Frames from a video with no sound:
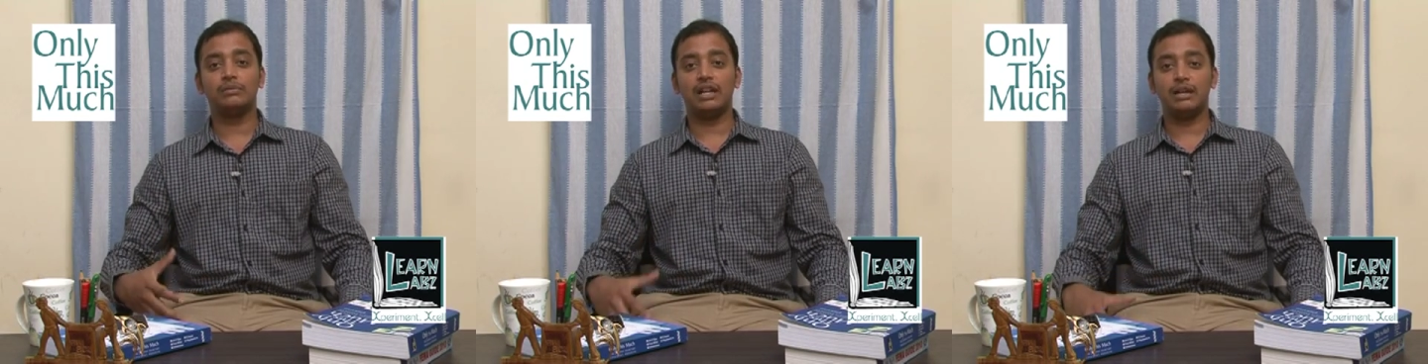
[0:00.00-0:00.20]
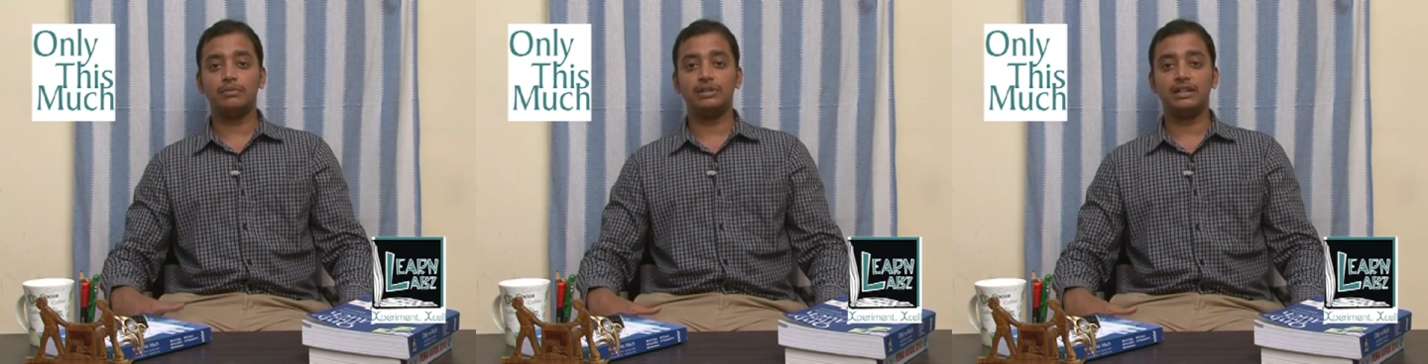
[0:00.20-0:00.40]

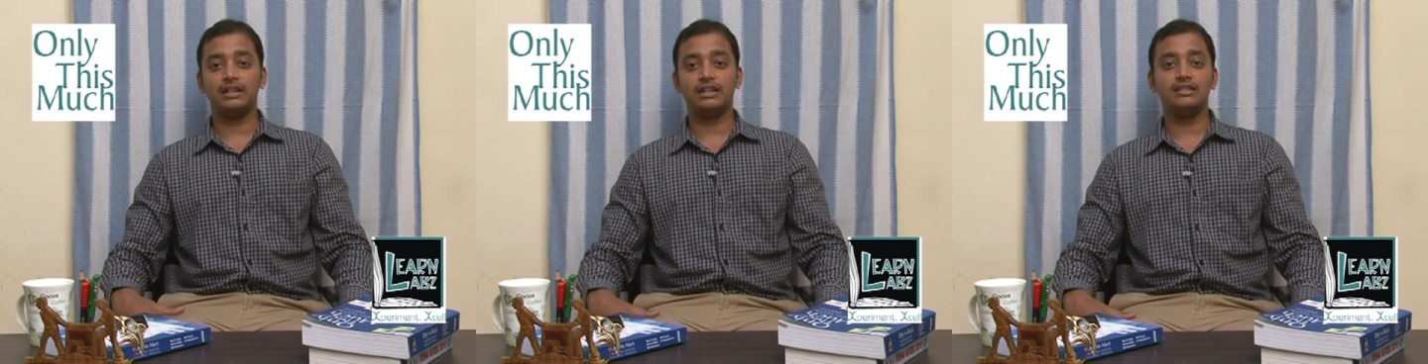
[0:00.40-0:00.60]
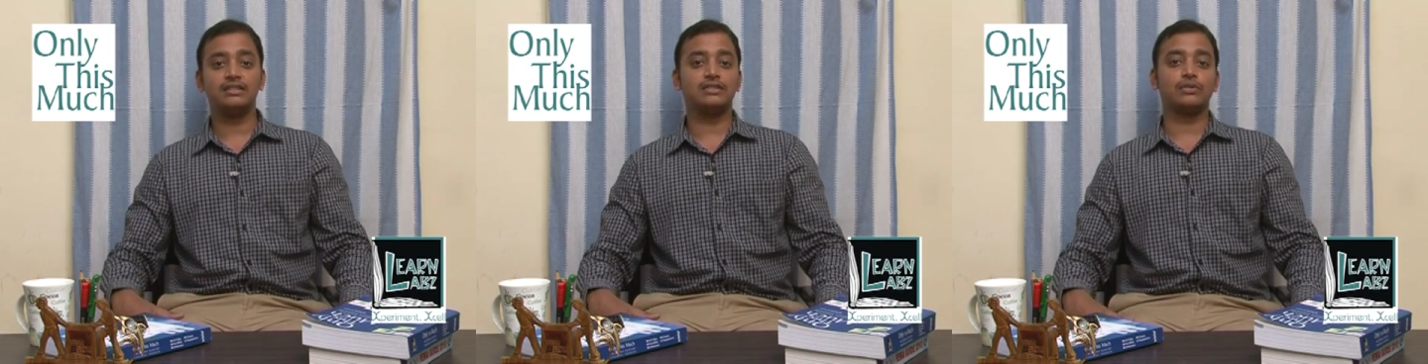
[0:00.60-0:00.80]

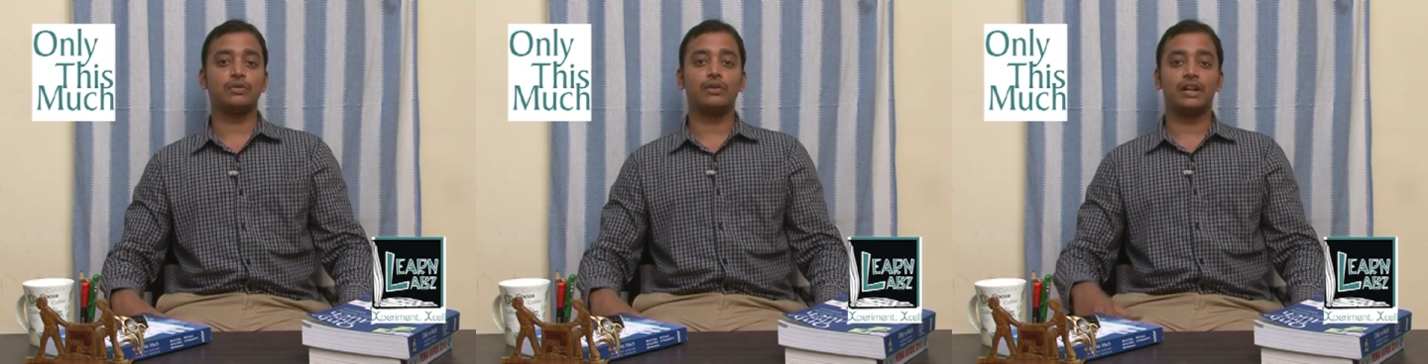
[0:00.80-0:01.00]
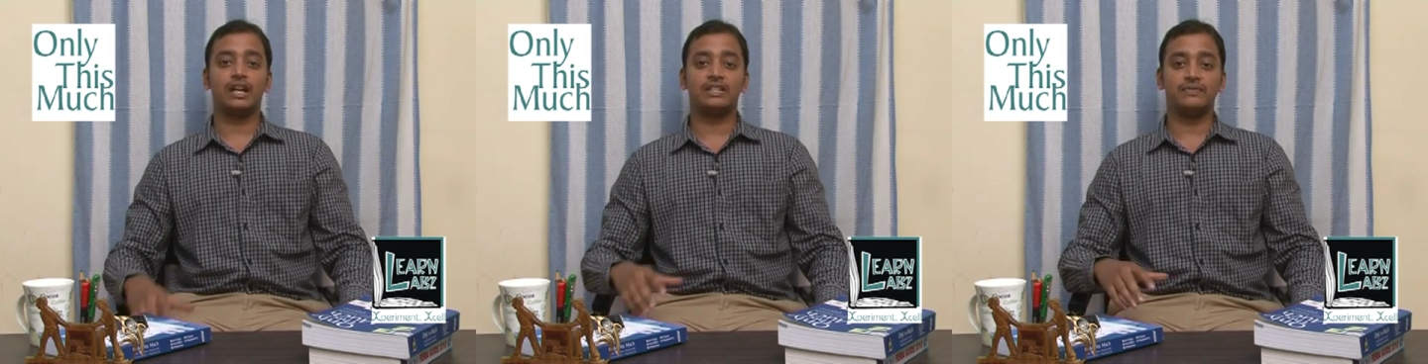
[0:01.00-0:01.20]
liabilities is
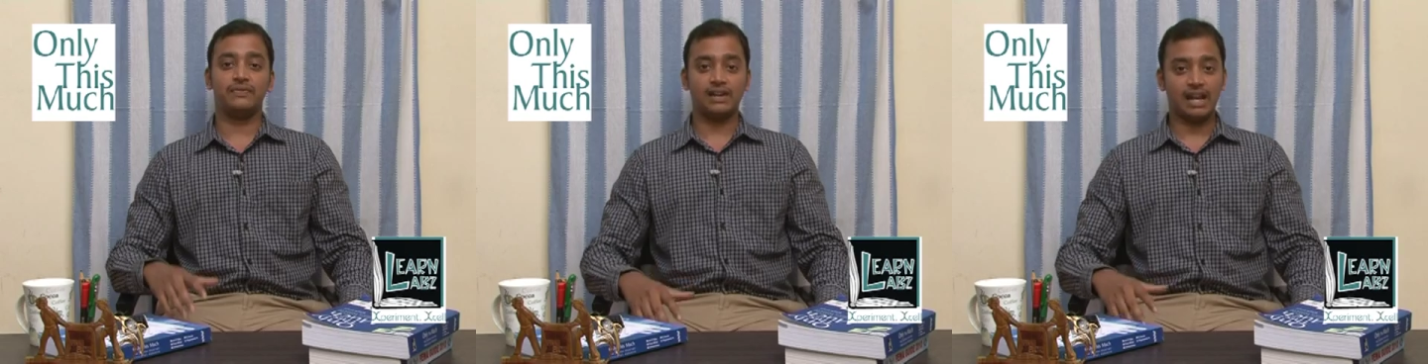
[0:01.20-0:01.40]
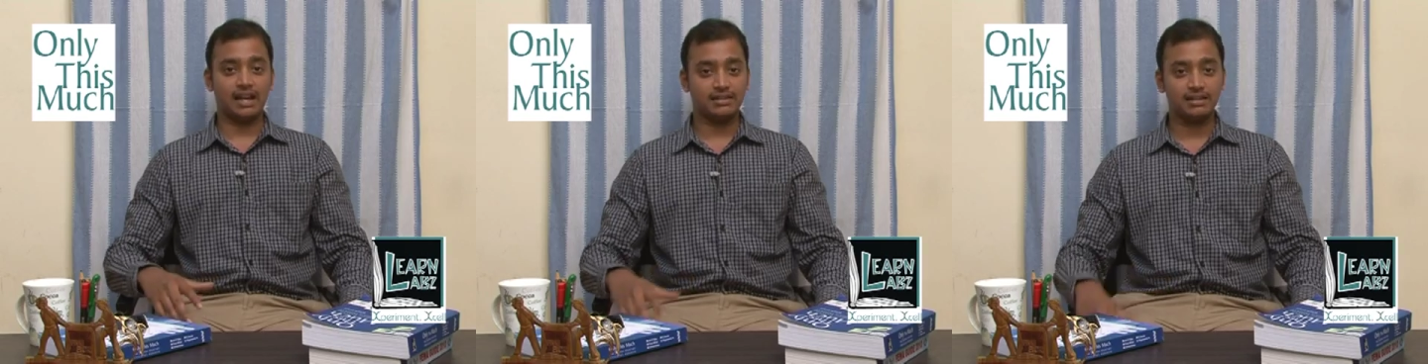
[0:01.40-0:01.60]
known as
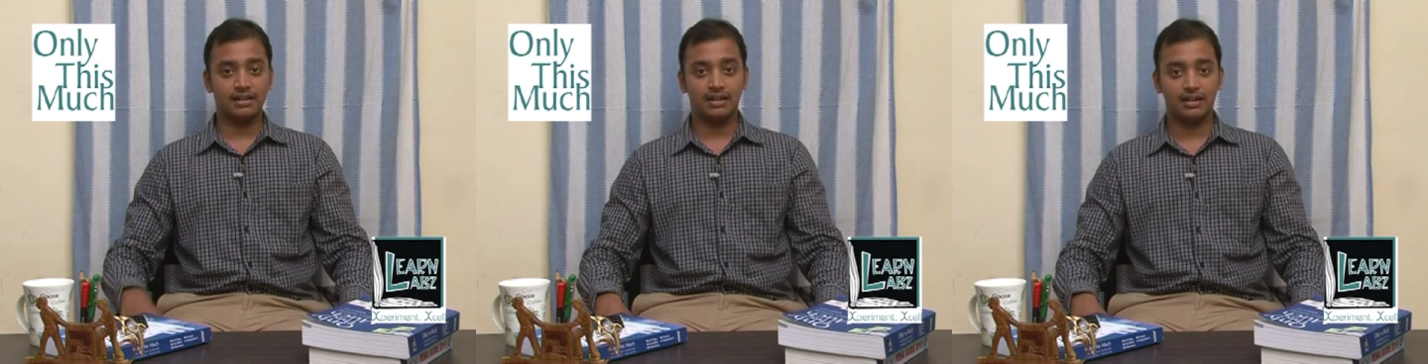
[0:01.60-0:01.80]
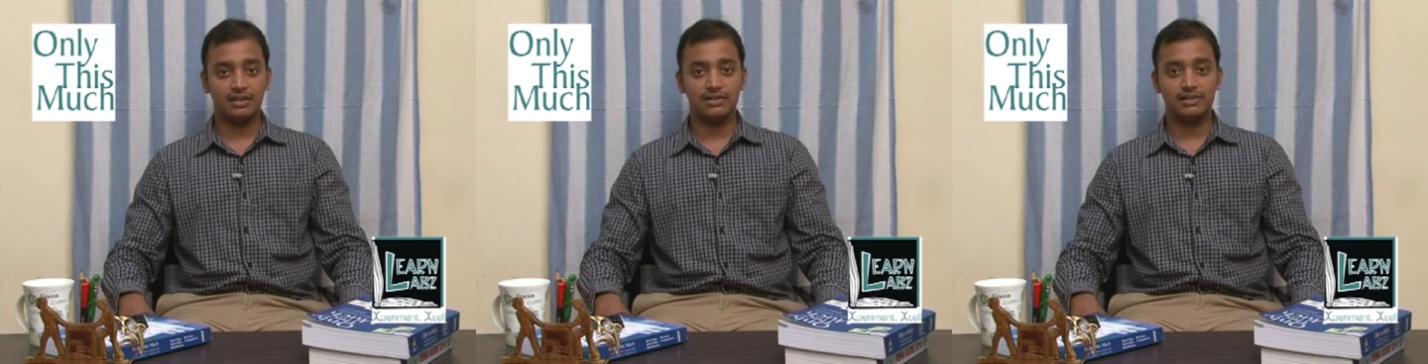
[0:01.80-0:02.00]

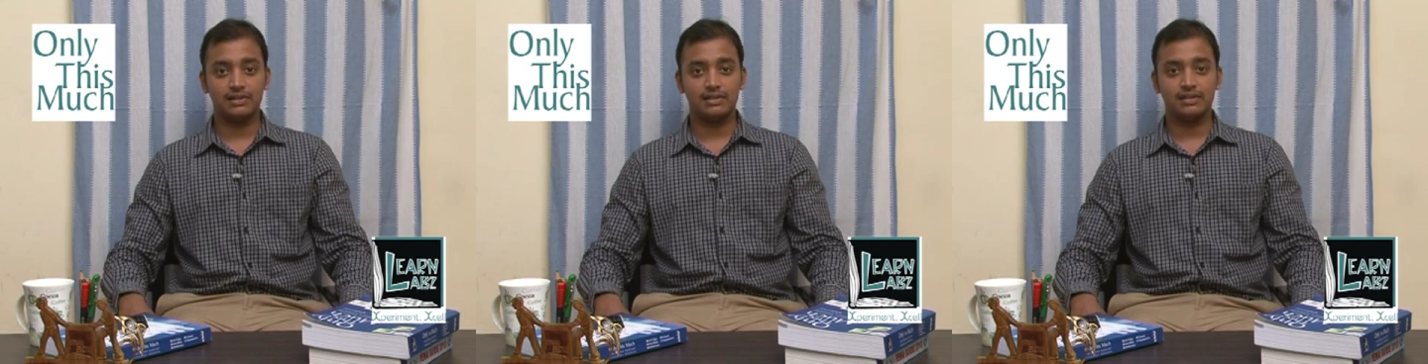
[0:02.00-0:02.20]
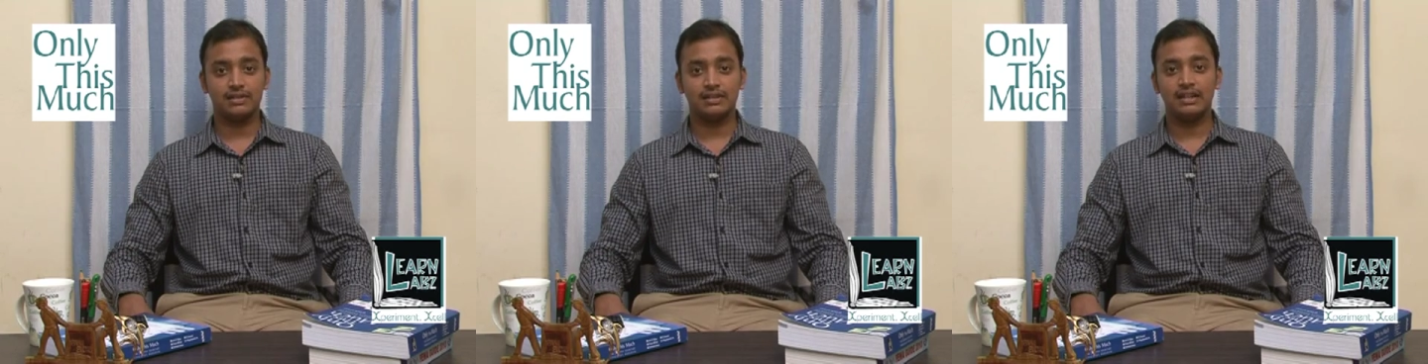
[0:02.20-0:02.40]
financing
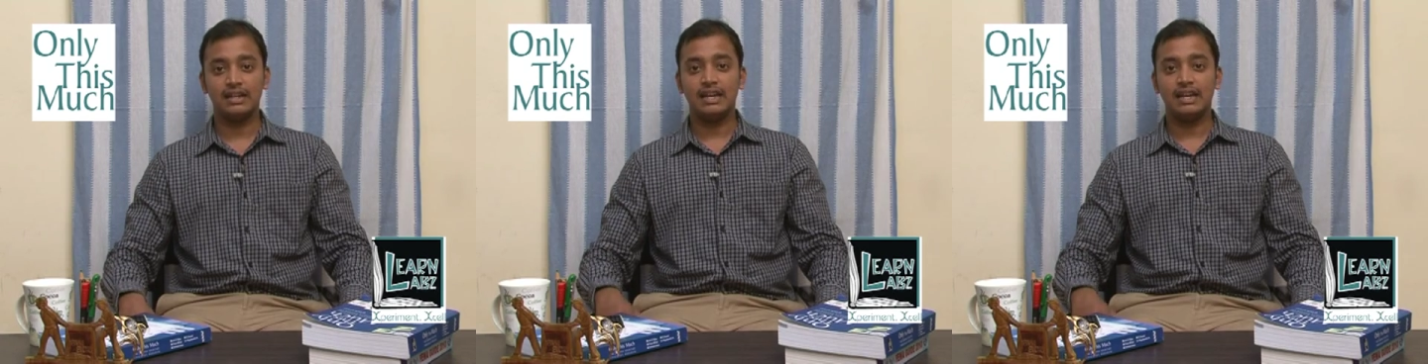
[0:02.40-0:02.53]
decisions.